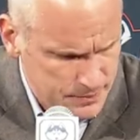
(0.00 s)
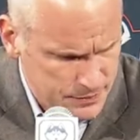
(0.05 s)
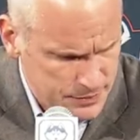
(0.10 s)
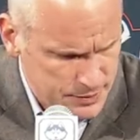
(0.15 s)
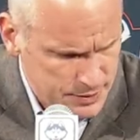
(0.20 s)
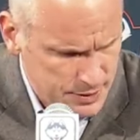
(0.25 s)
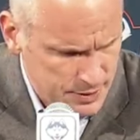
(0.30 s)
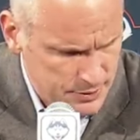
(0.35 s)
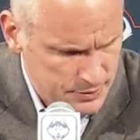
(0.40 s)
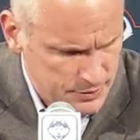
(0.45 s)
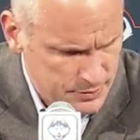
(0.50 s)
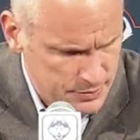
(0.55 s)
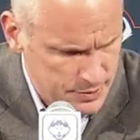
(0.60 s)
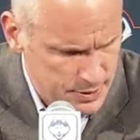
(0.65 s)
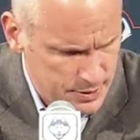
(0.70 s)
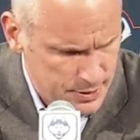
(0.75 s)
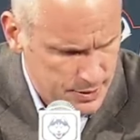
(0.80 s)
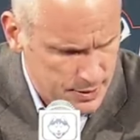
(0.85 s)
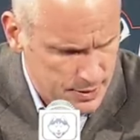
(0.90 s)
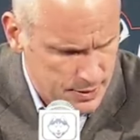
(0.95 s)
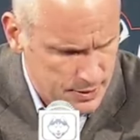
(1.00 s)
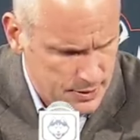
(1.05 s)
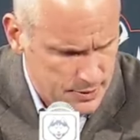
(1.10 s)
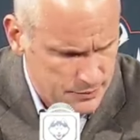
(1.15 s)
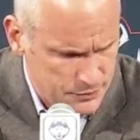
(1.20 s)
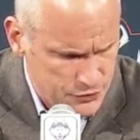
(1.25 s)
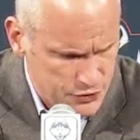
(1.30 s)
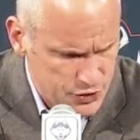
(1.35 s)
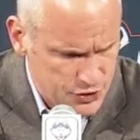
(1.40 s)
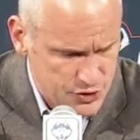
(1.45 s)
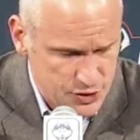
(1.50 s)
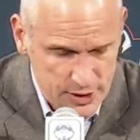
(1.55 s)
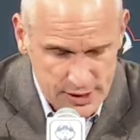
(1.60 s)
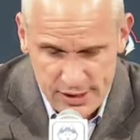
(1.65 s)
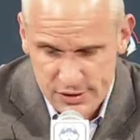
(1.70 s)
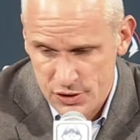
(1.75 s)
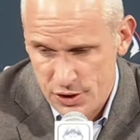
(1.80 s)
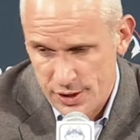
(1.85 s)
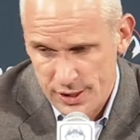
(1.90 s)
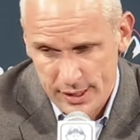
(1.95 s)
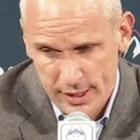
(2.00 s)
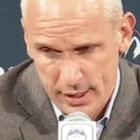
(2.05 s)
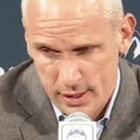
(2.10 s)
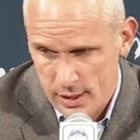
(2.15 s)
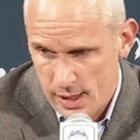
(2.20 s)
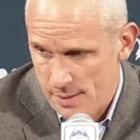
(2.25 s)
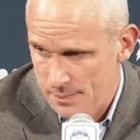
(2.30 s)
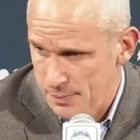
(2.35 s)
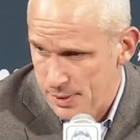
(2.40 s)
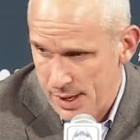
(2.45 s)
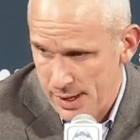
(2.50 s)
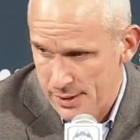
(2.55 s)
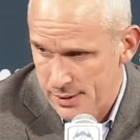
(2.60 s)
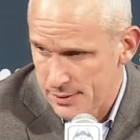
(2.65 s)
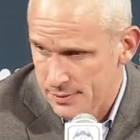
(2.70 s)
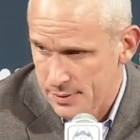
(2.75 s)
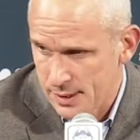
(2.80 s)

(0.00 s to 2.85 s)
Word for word: you know, just he's going to get a lot better.